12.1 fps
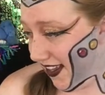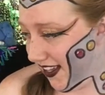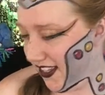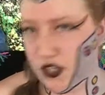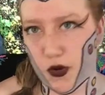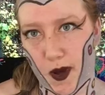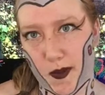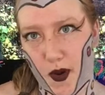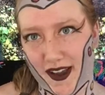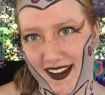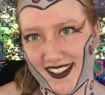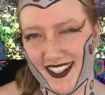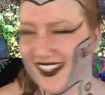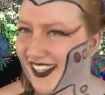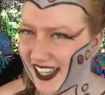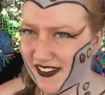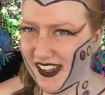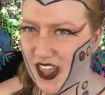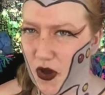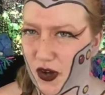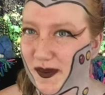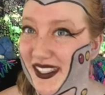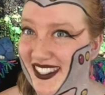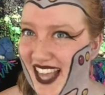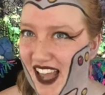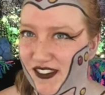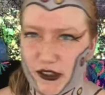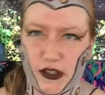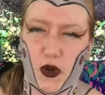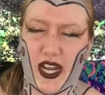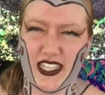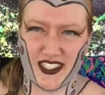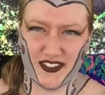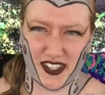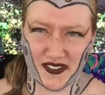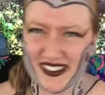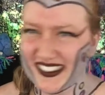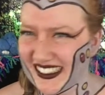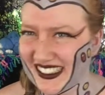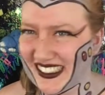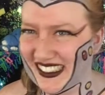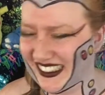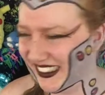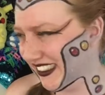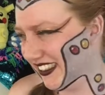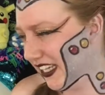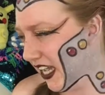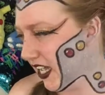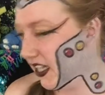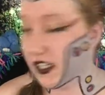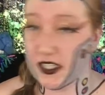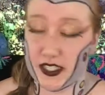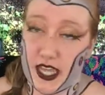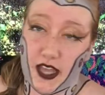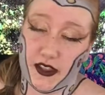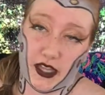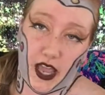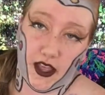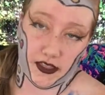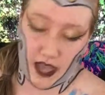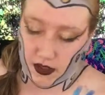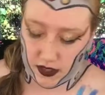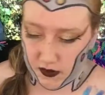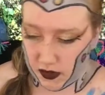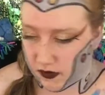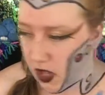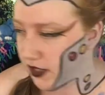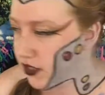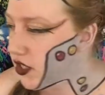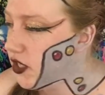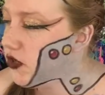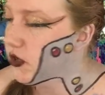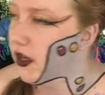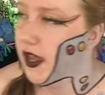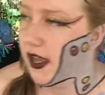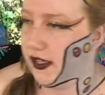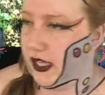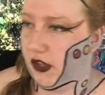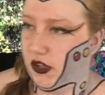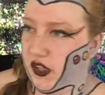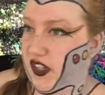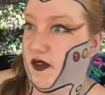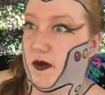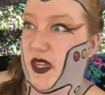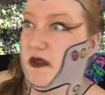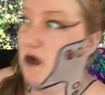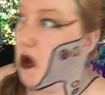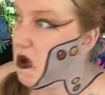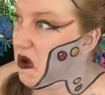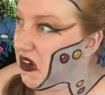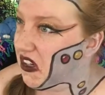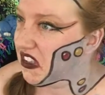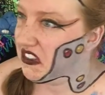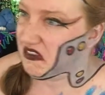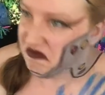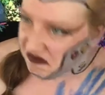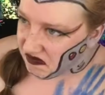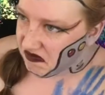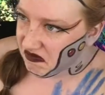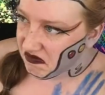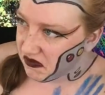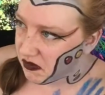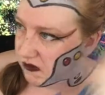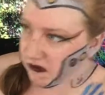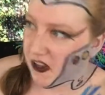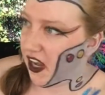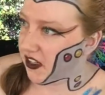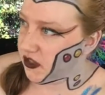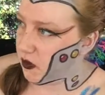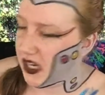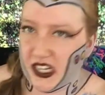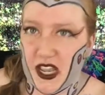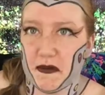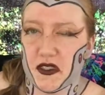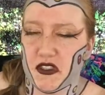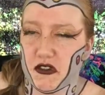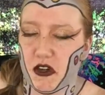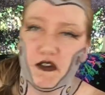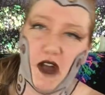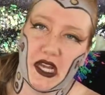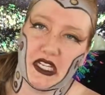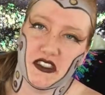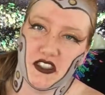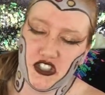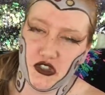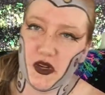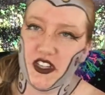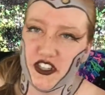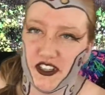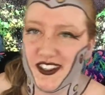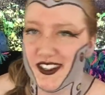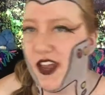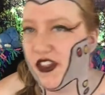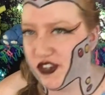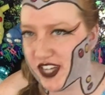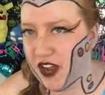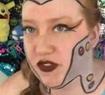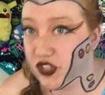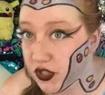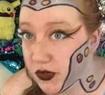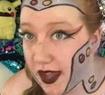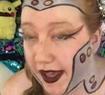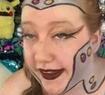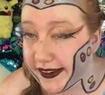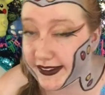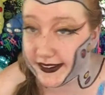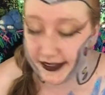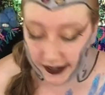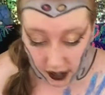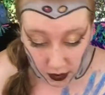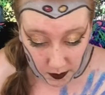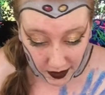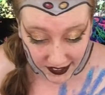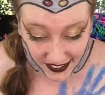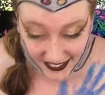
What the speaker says: To a point, even though it'll be sad for the rest of them. Because now they would have lost 2, and now they'll even be more fucked when it comes to a fighting situation, because now they're down 2 guys, you know, but